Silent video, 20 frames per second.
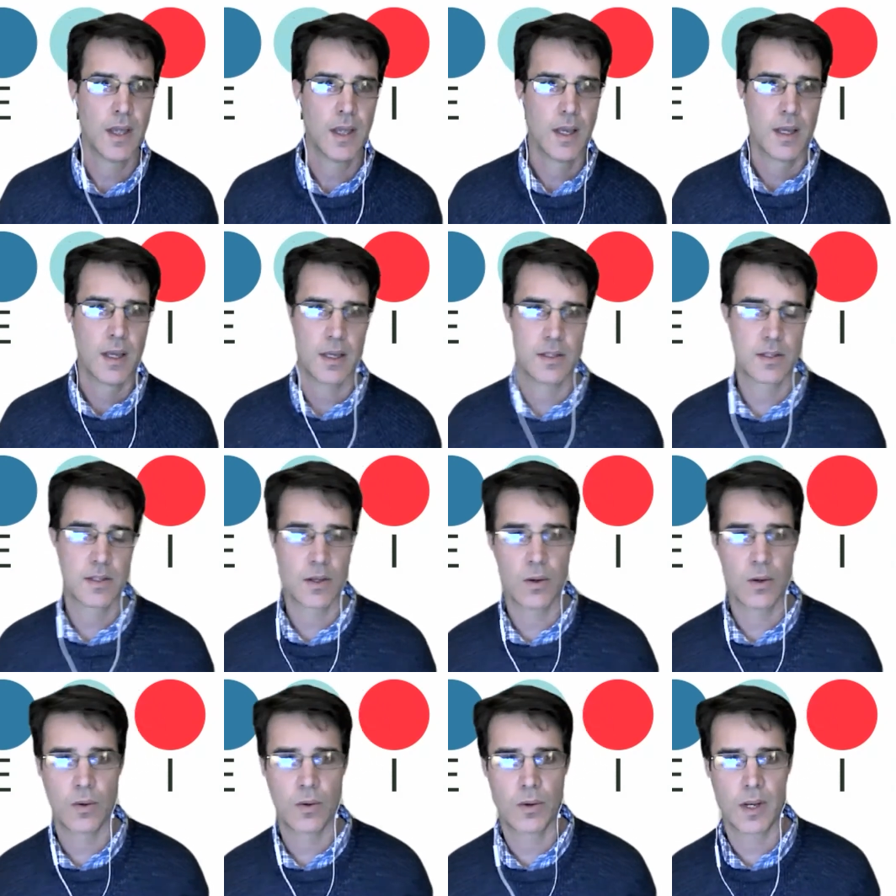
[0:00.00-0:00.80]
And
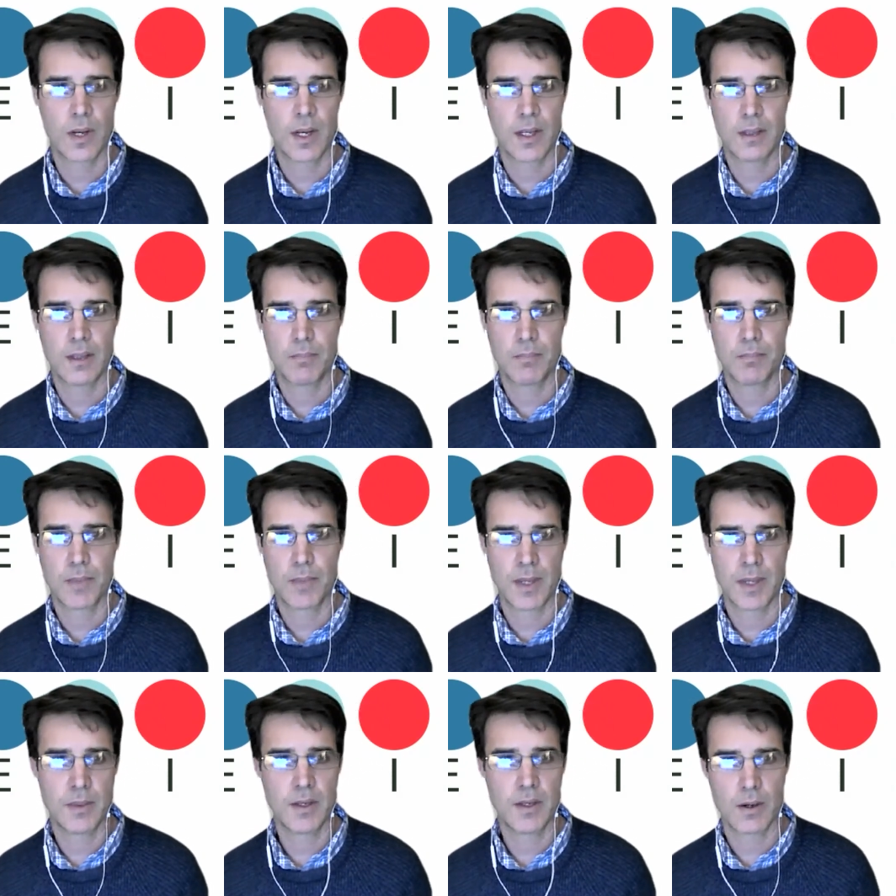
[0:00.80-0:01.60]
so I
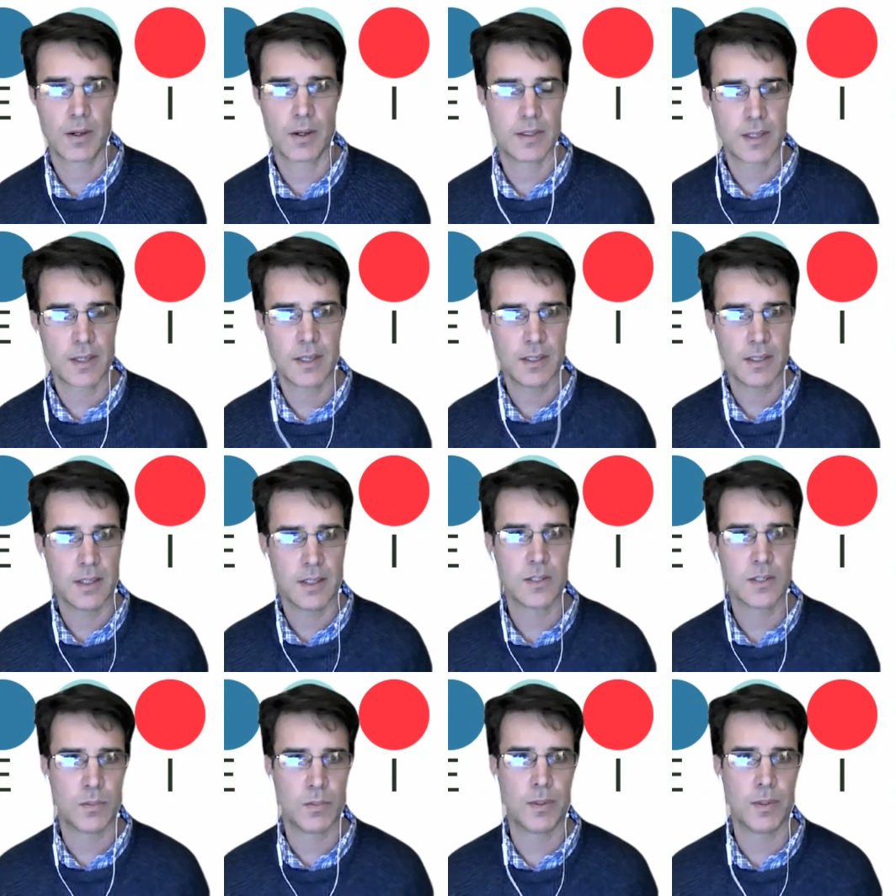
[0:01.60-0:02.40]
think our
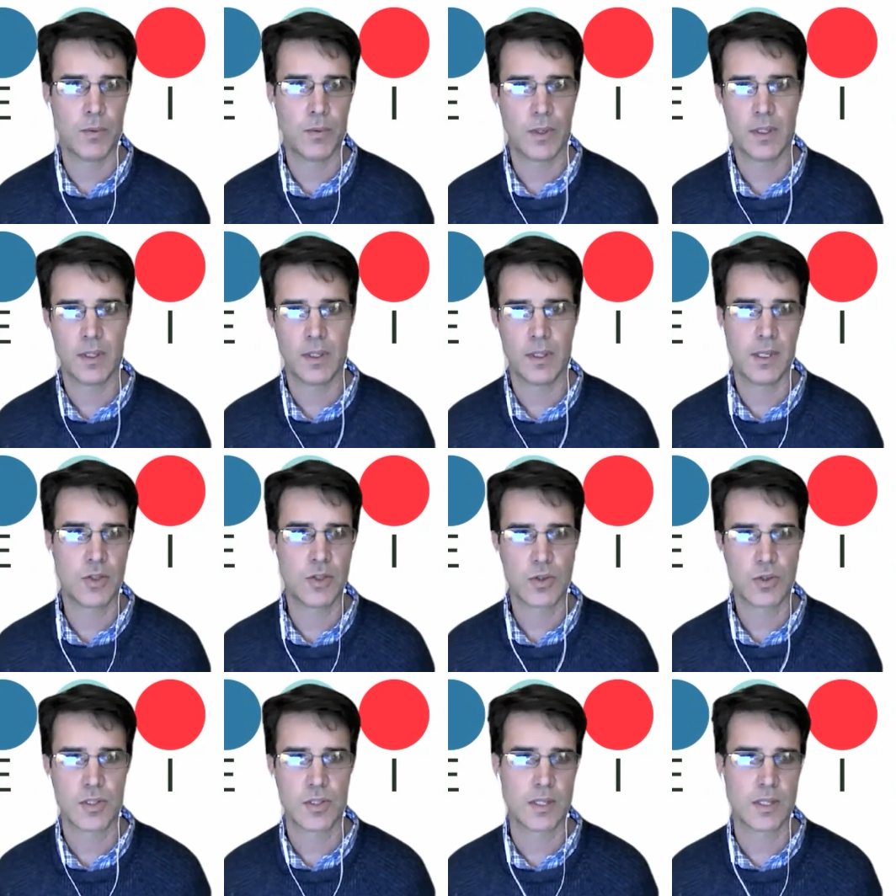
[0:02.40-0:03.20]
attendees would be really
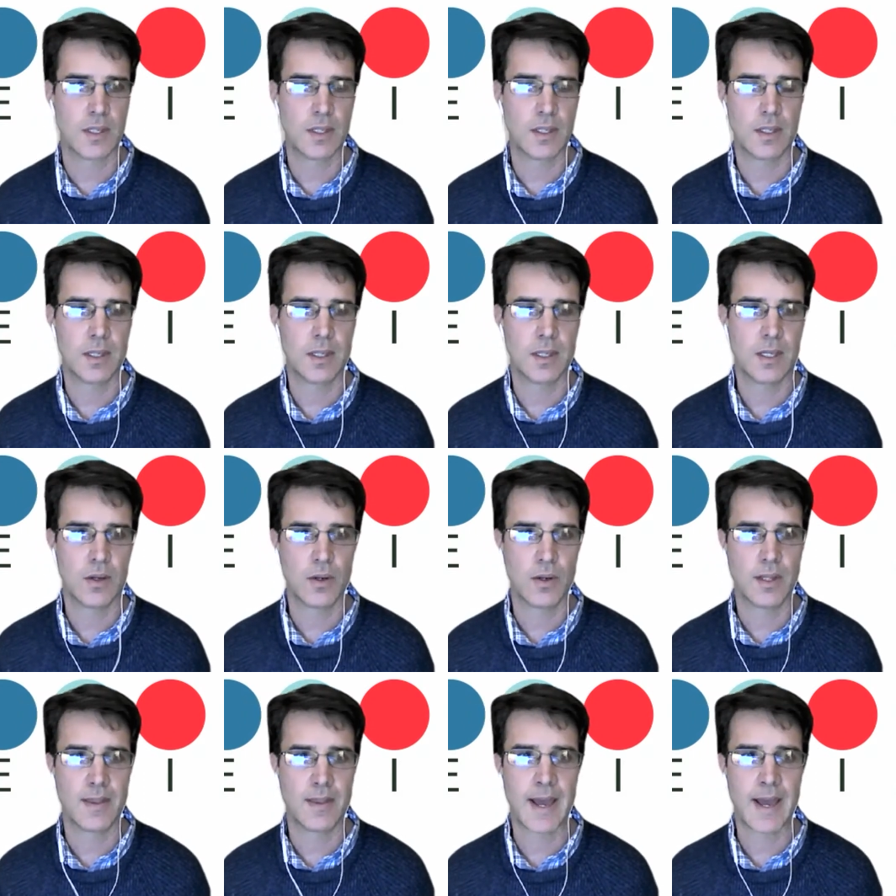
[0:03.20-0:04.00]
interested in
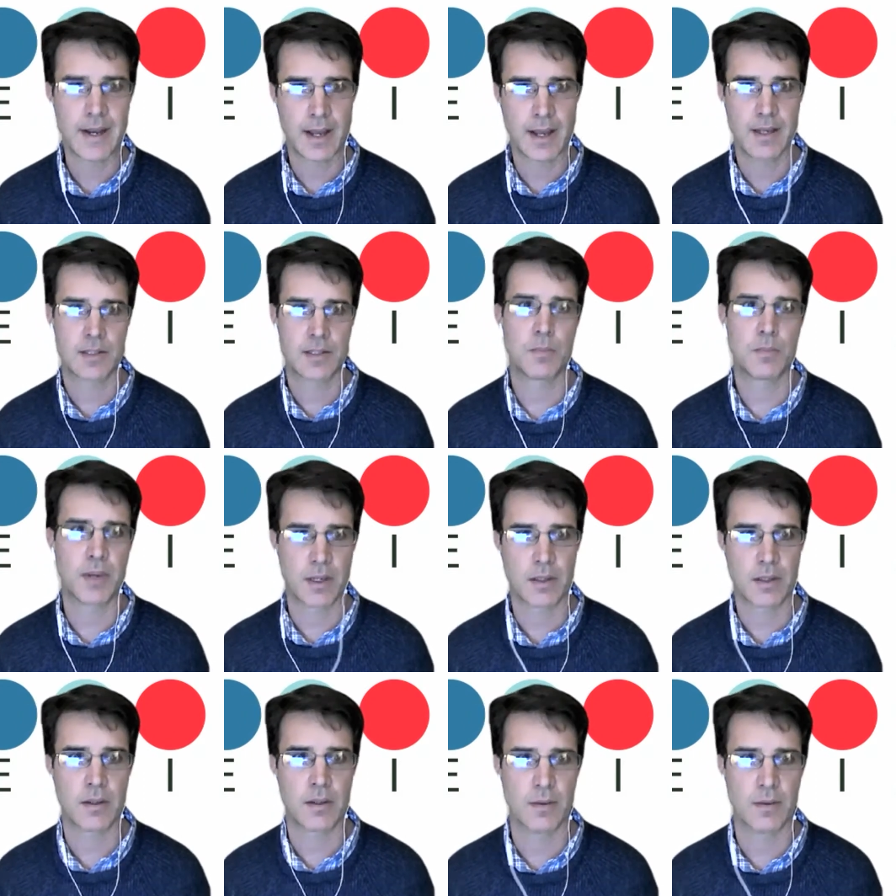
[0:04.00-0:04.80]
hearing that aspect
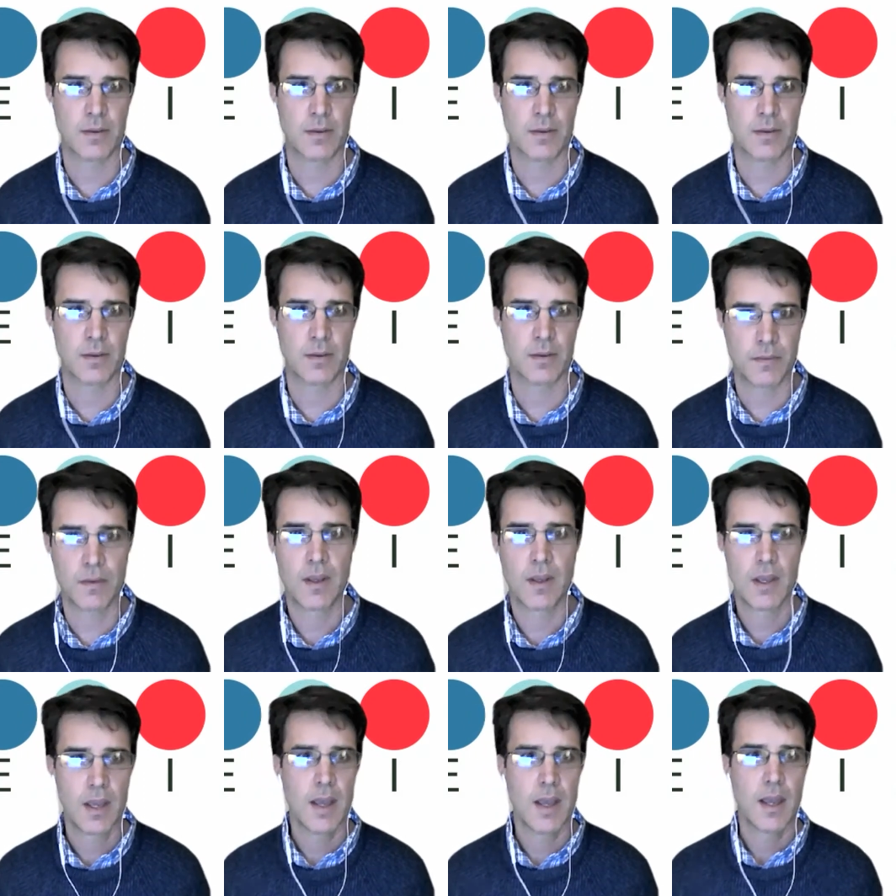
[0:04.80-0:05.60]
of
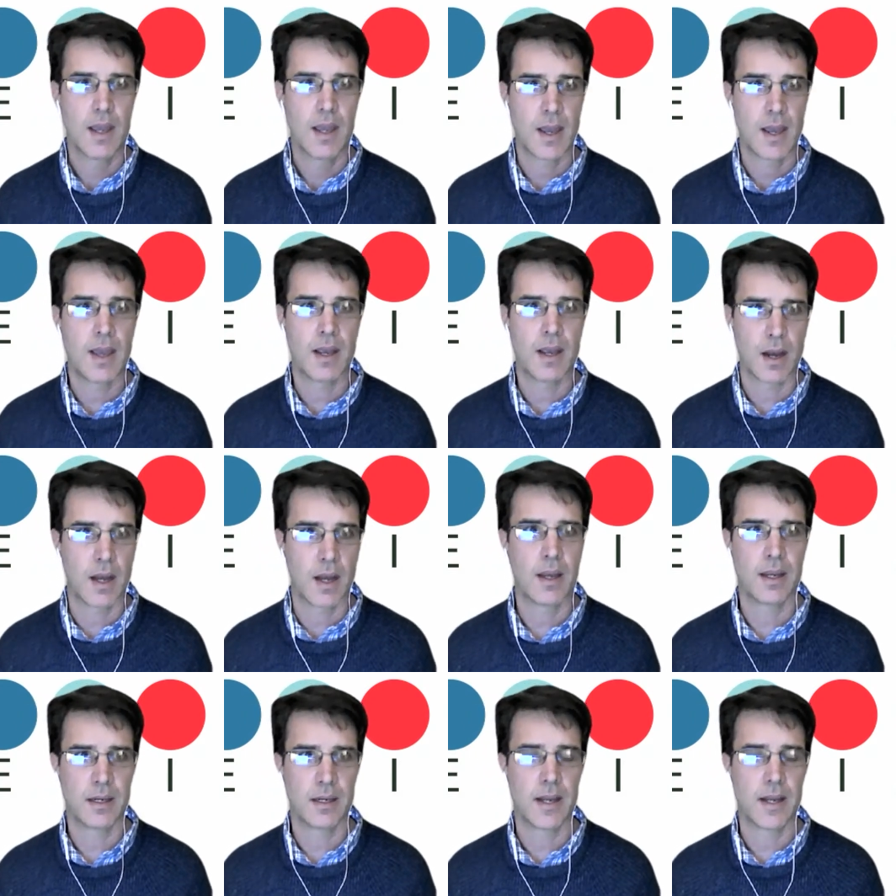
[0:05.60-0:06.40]
AI
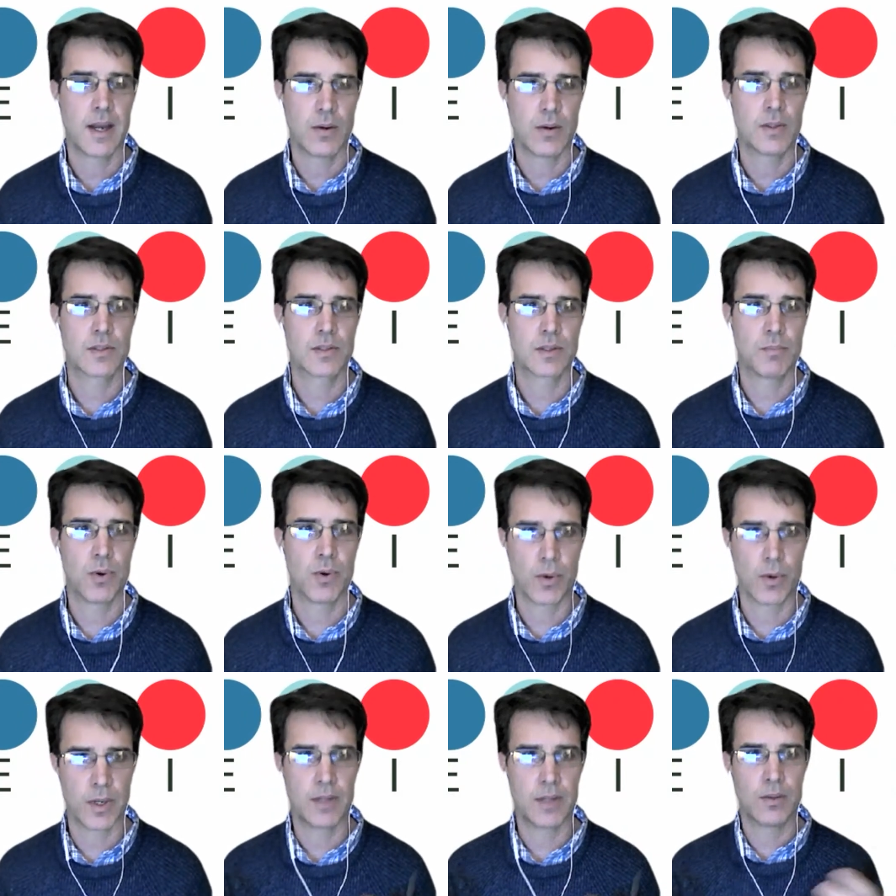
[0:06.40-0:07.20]
and how it's
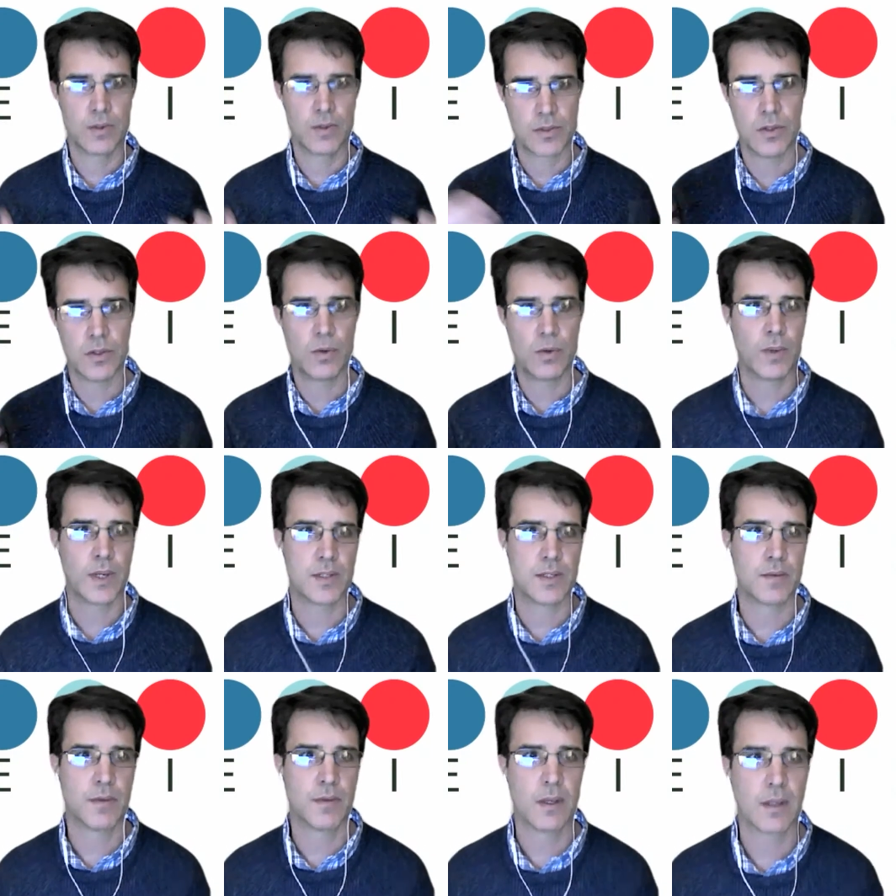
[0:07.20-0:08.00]
supporting those new ways of
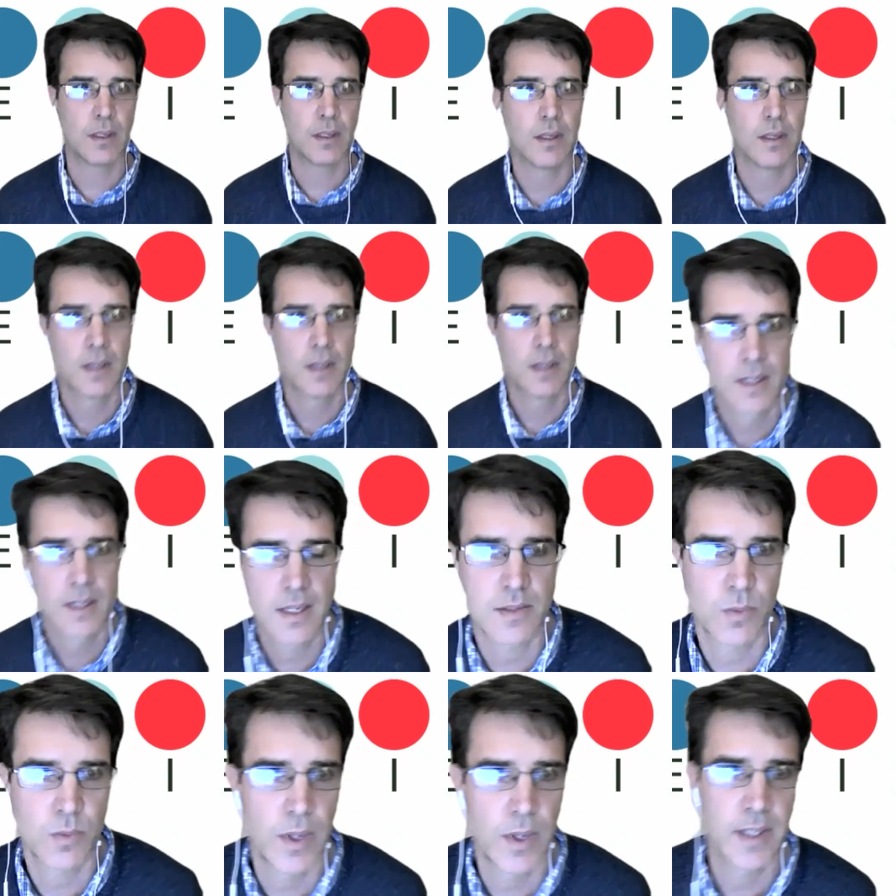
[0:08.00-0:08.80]
thinking. Yes,
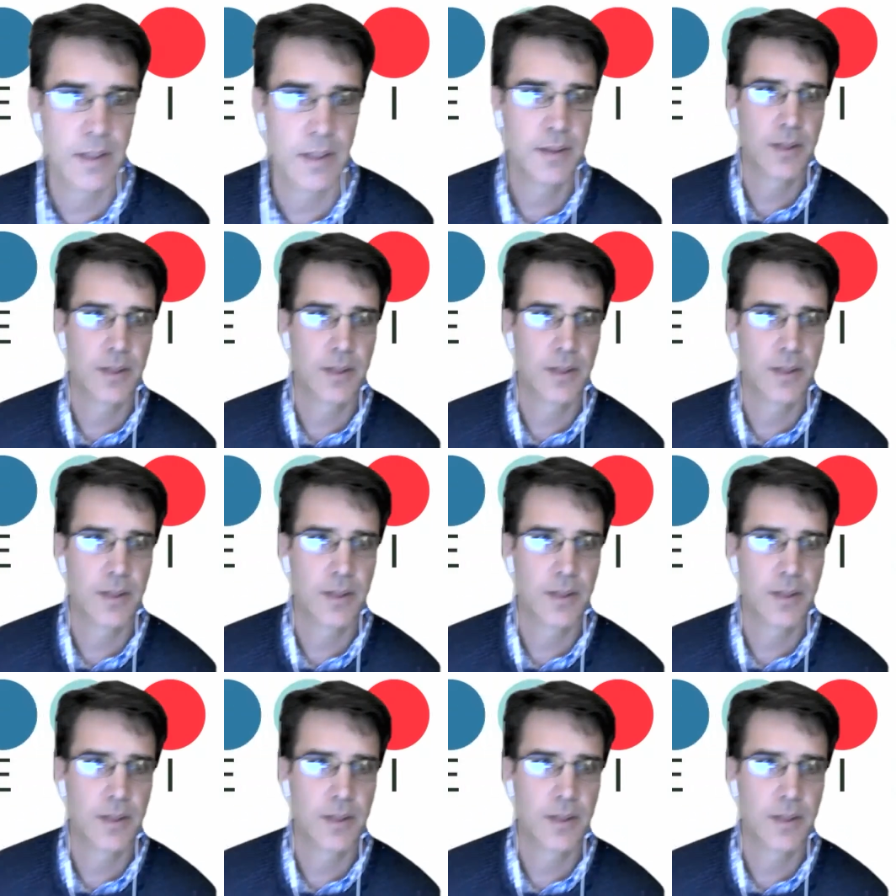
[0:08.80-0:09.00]
Wayne.